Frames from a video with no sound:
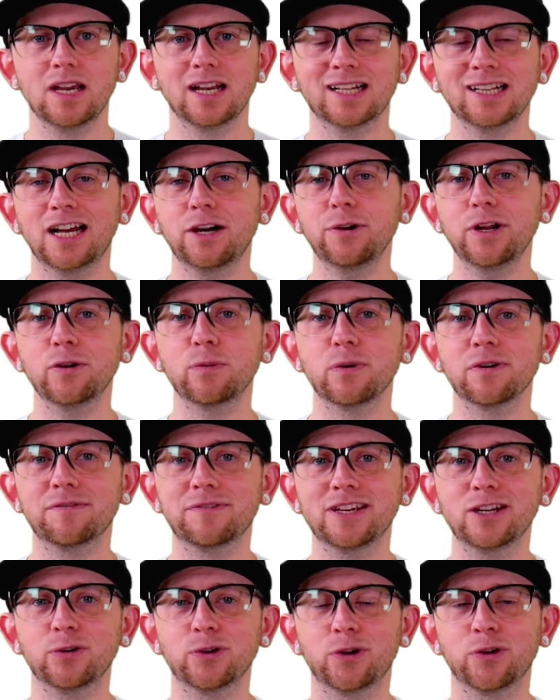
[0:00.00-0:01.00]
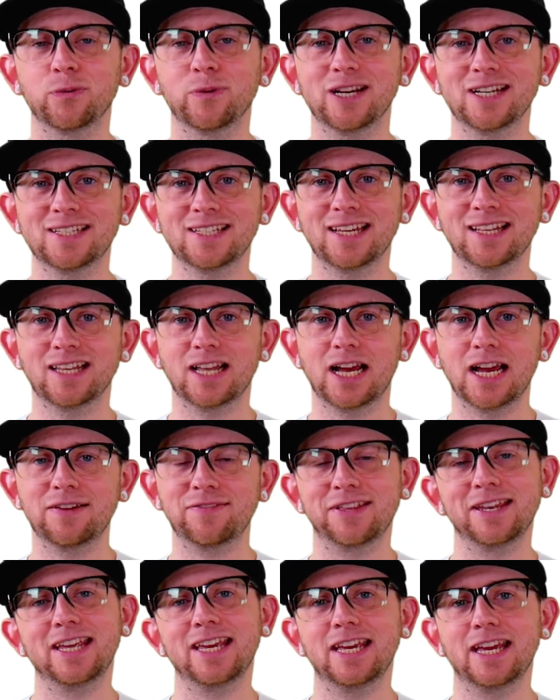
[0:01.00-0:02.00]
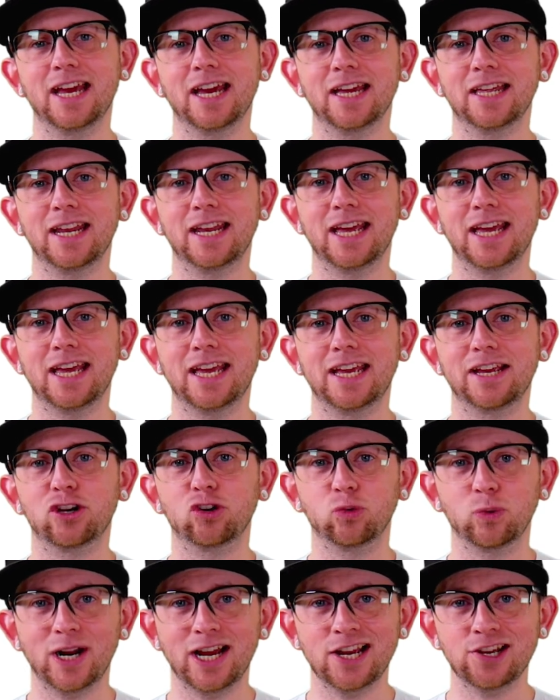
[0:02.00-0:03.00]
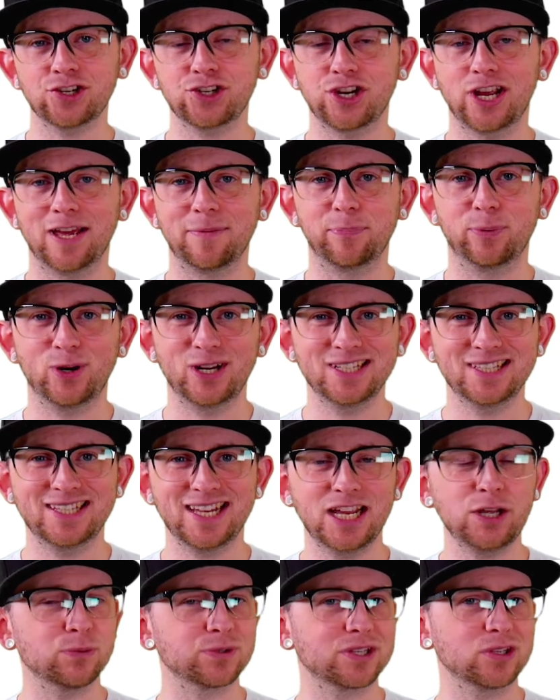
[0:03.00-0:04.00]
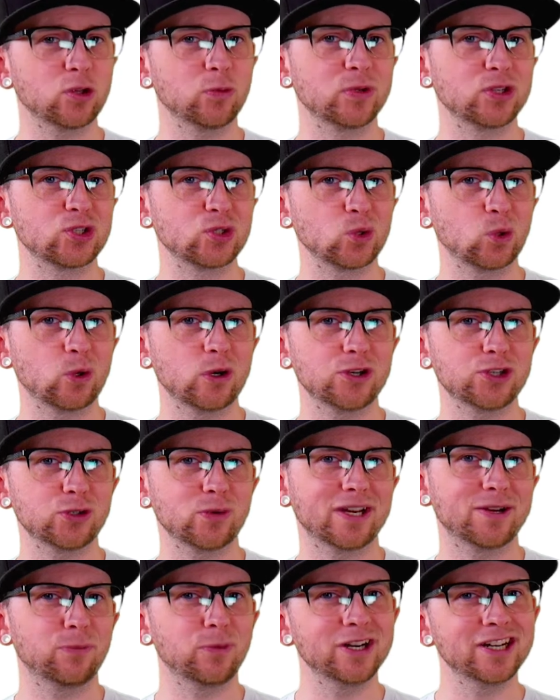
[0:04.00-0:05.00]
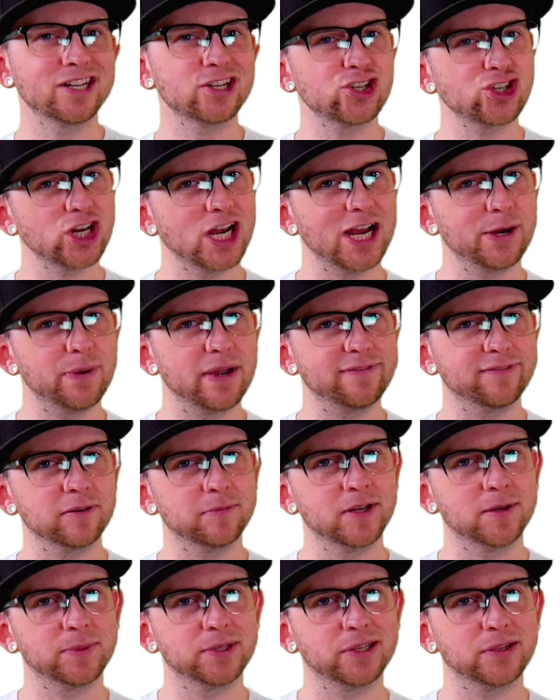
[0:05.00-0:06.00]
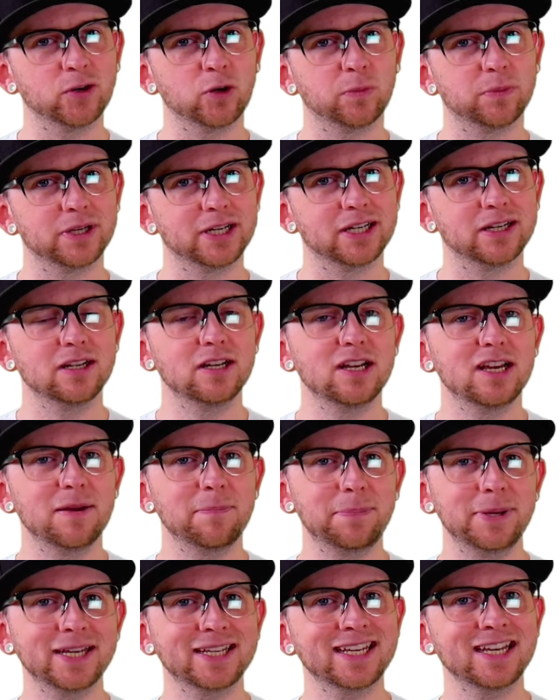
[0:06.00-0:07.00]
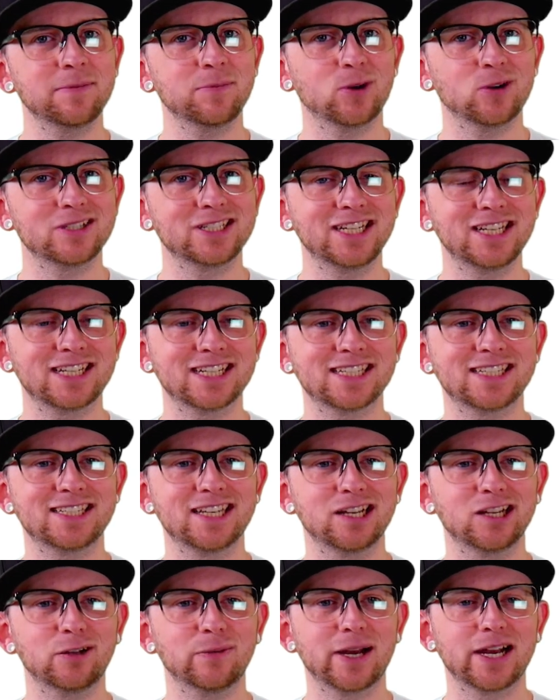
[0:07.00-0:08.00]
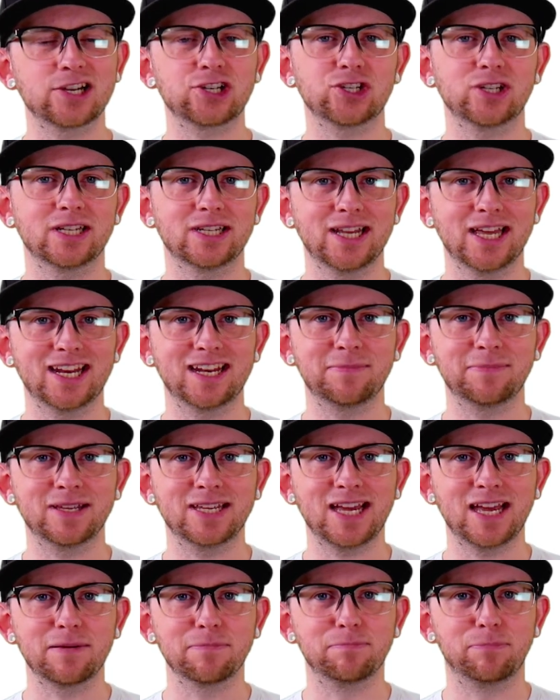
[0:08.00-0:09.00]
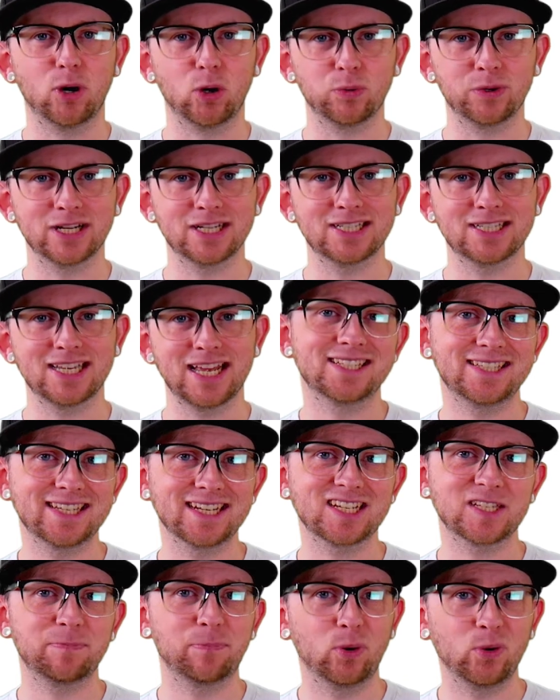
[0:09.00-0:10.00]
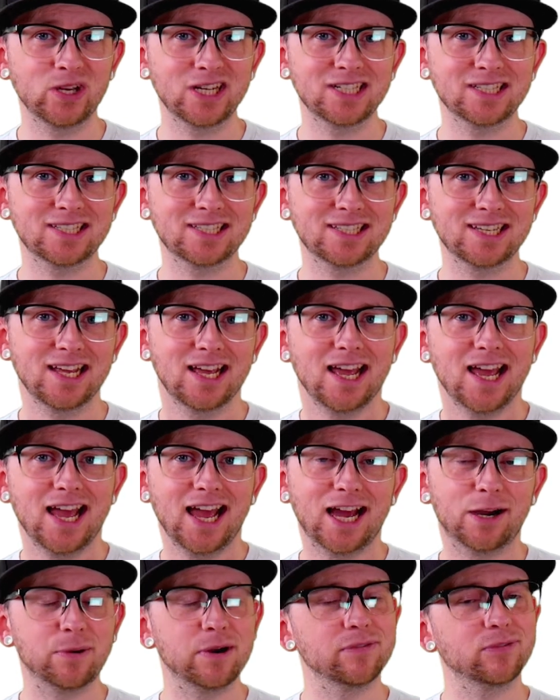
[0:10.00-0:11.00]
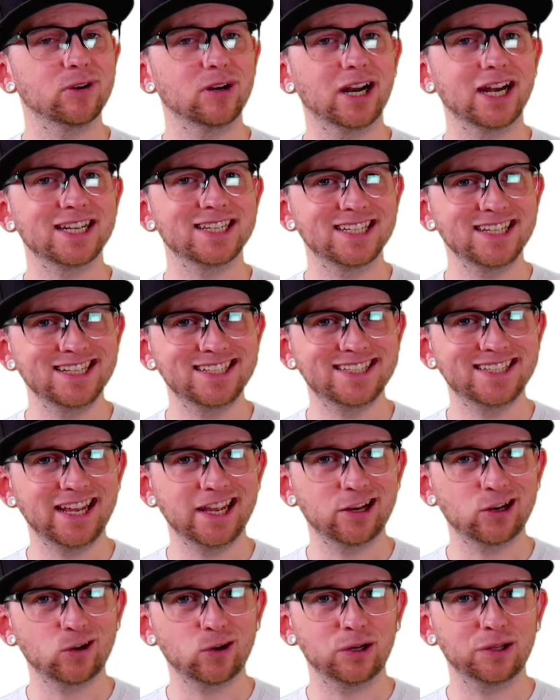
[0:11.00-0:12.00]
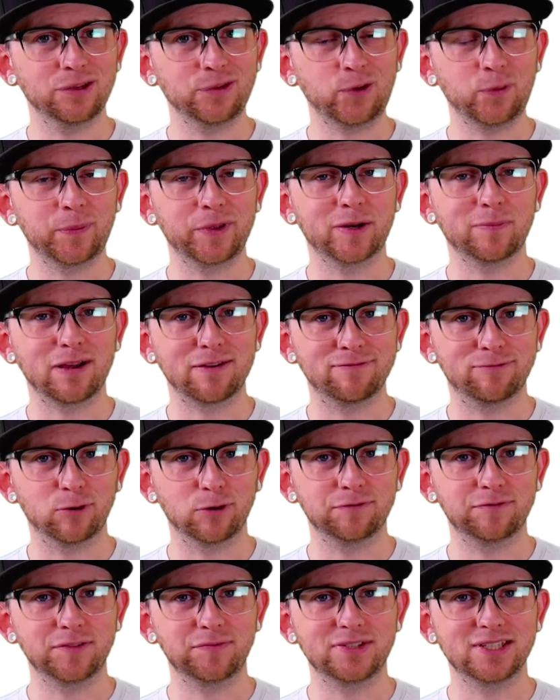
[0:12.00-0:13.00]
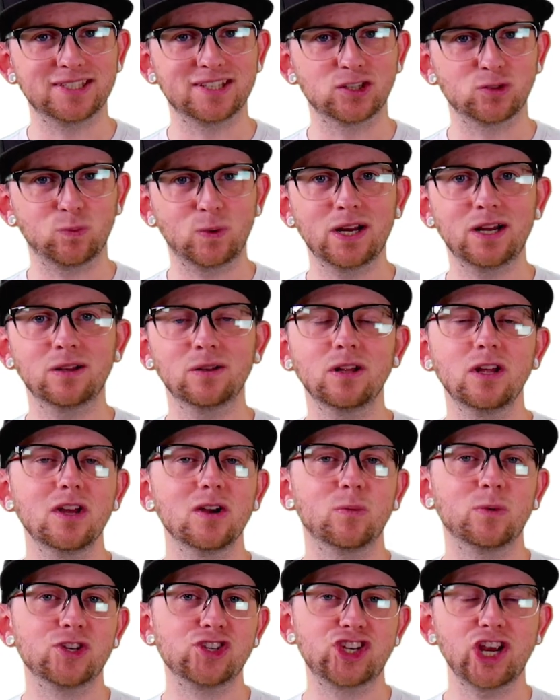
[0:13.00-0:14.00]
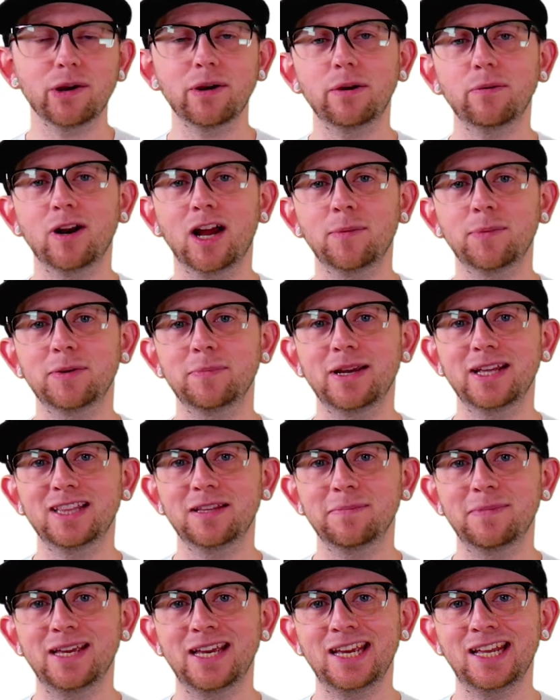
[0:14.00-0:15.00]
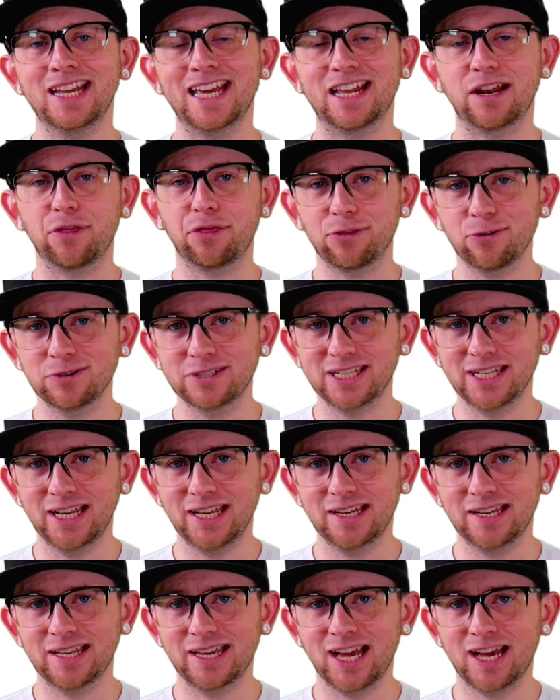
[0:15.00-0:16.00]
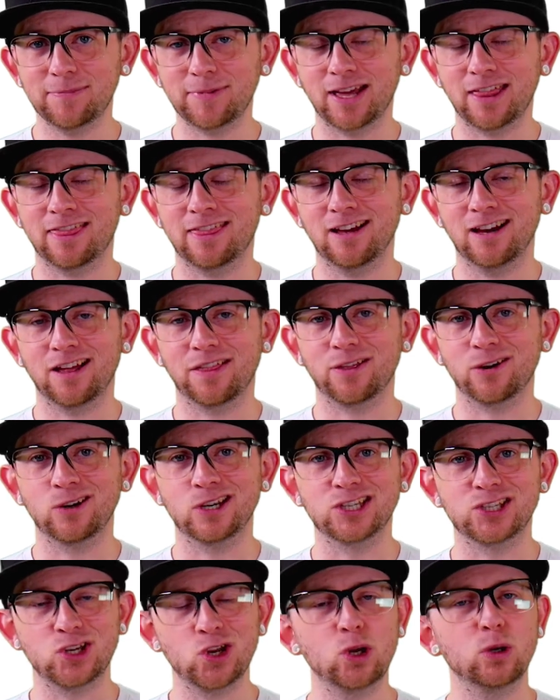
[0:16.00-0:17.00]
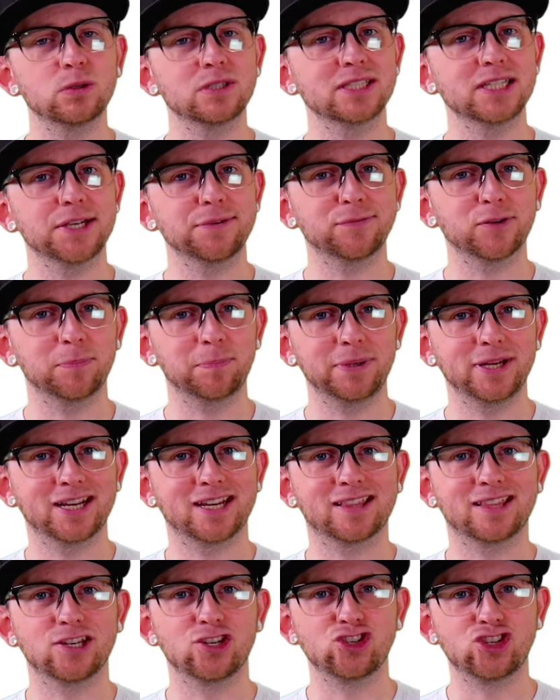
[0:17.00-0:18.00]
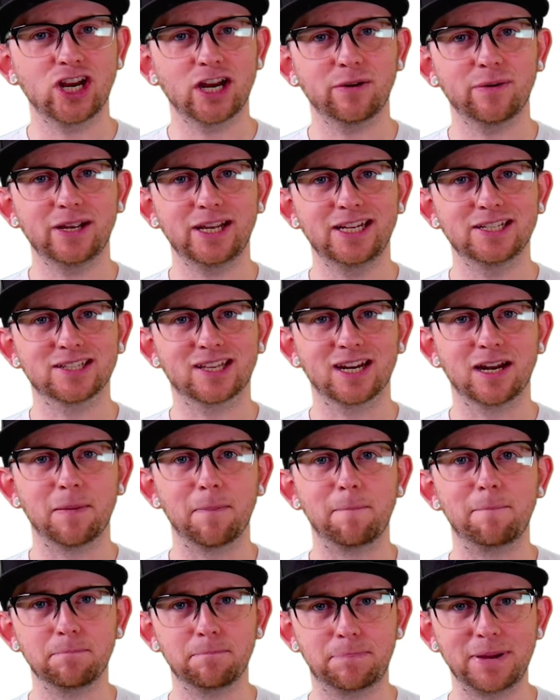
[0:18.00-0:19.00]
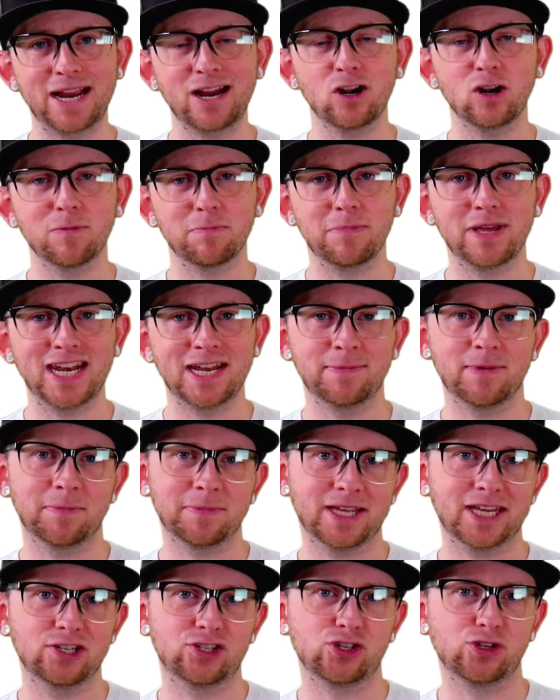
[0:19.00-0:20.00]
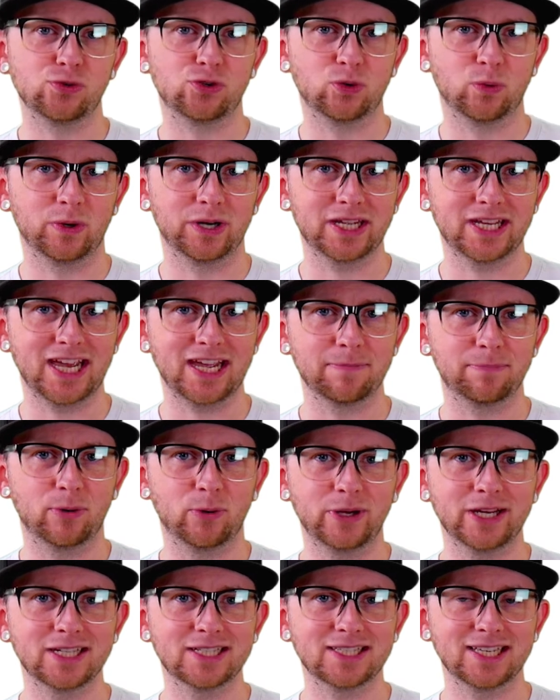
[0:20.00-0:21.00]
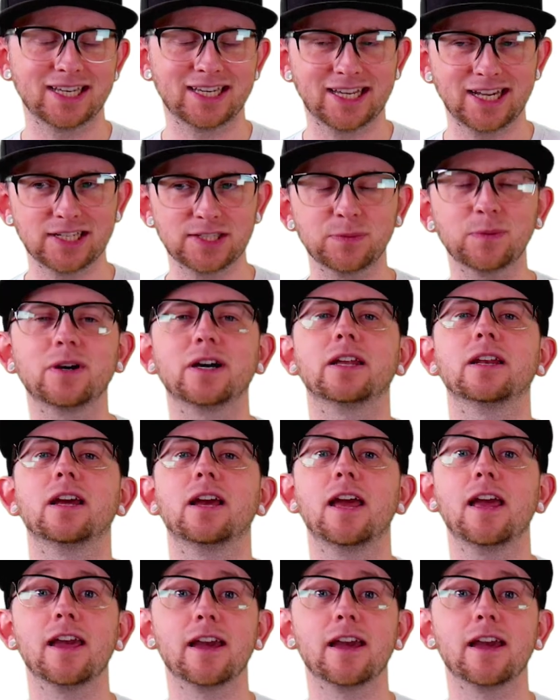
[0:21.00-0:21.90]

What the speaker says: Clout had revealed on Race Day Live that he had a crash at press day and was a little bit sore, so I wanted to shy away from him a little bit. Picking Martin Costello actually netted me a bonus 6 points. However, I did tinker a little bit on my 450s as well. When Jerry Robin made the main at a 13 handicap, I thought there is no safer pick than Jerry. He's going to bare minimum get you 28 points, and guess what?